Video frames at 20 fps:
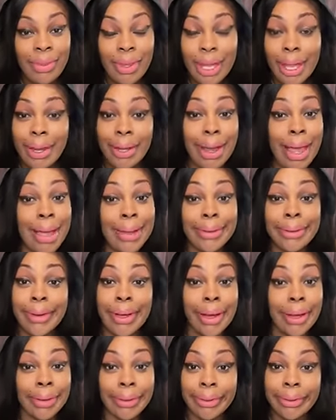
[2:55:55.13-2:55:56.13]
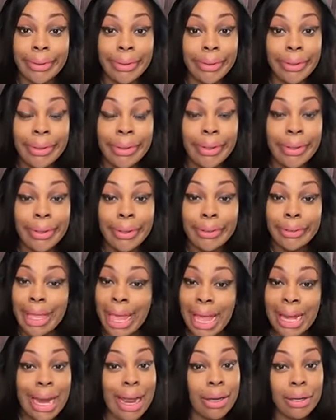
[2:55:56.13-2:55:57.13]
Like, none.
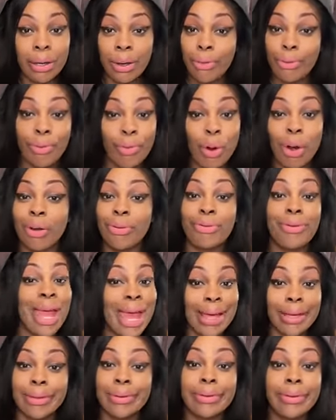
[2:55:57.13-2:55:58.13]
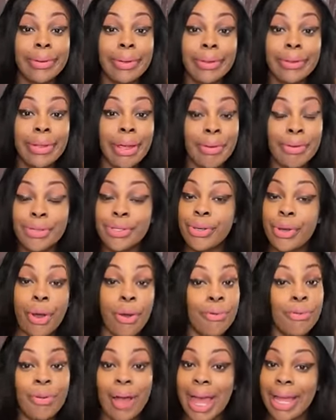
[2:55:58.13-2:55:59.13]
That I know for a fact. There was
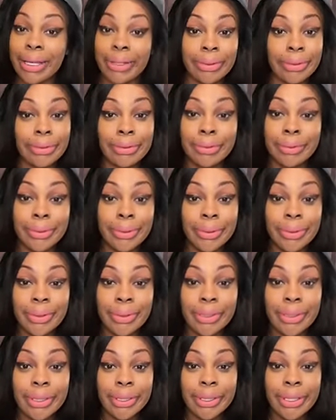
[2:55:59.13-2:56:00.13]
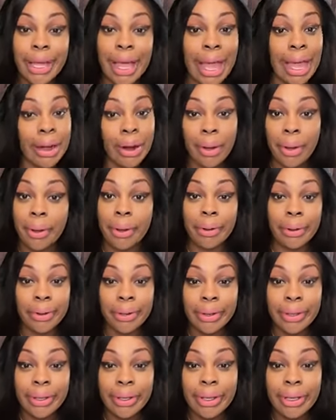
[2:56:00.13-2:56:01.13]
no fight. At all.
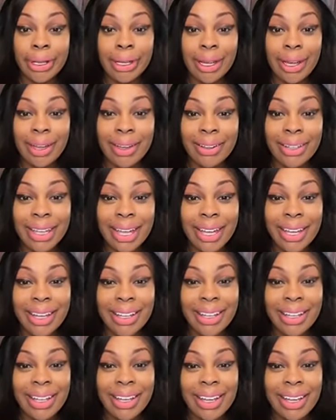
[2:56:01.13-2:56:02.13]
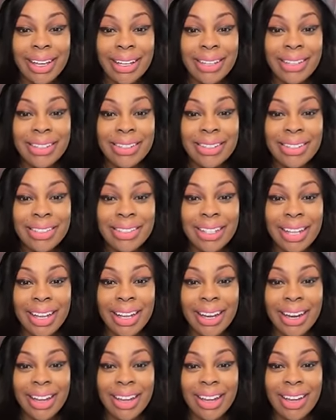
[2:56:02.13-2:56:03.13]
Okay. You
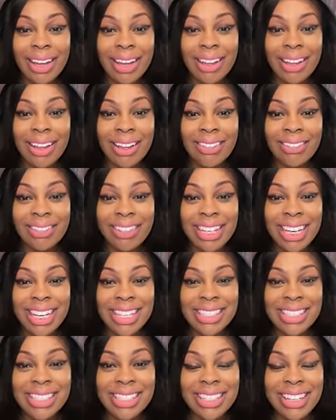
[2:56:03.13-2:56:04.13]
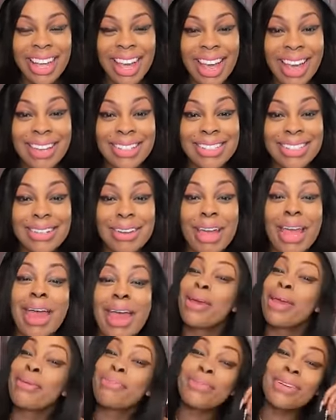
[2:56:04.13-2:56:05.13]
said um, Niecy Nash.
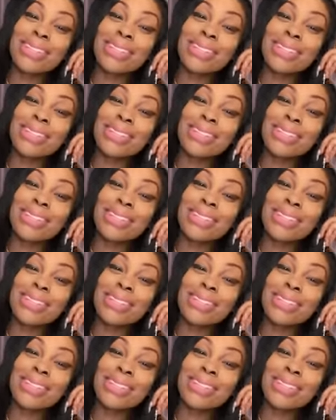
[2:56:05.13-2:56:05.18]
People